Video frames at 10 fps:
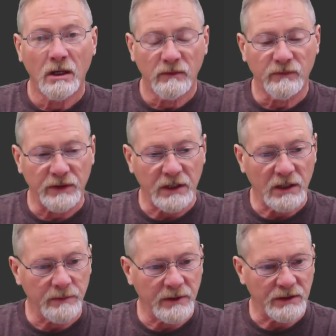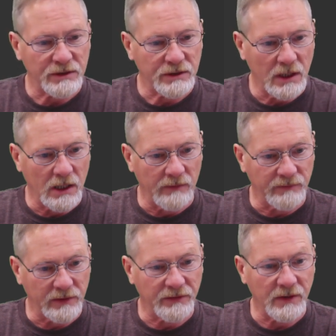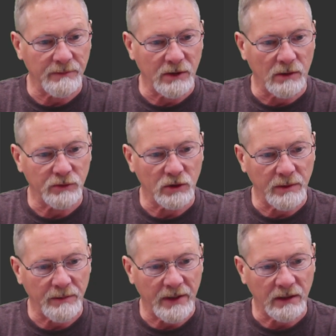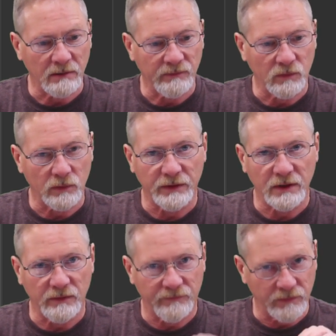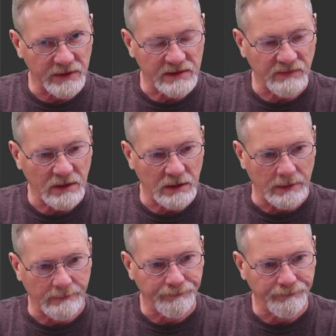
for the image, uh, for the thumbnail I'm going to be making for the for this video.